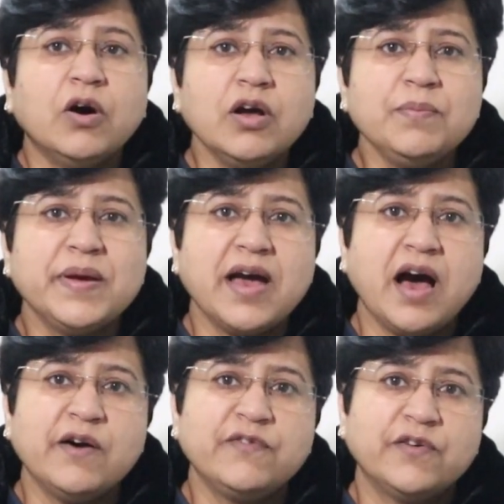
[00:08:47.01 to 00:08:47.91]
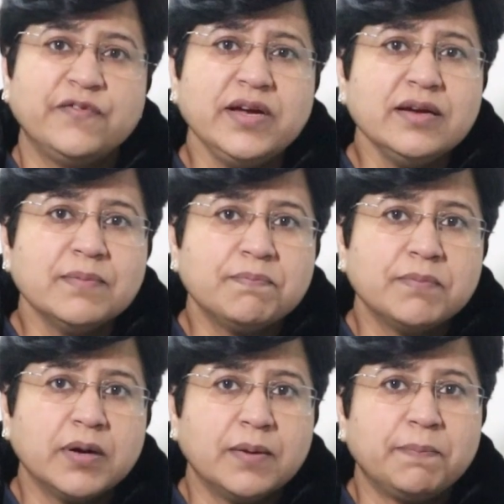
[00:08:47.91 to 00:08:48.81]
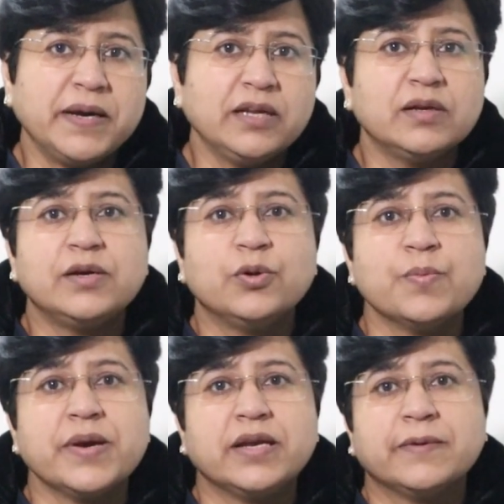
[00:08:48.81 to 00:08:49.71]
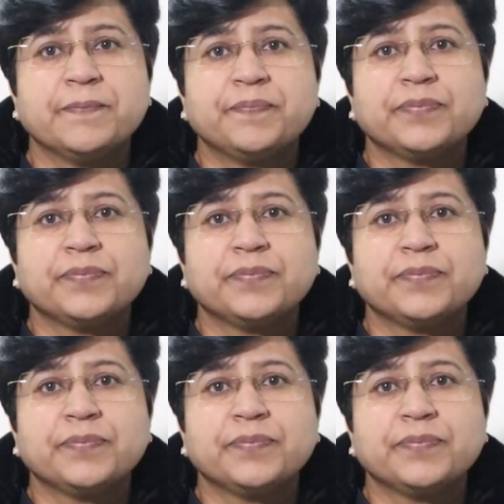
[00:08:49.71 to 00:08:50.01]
on behalf of a particular domain.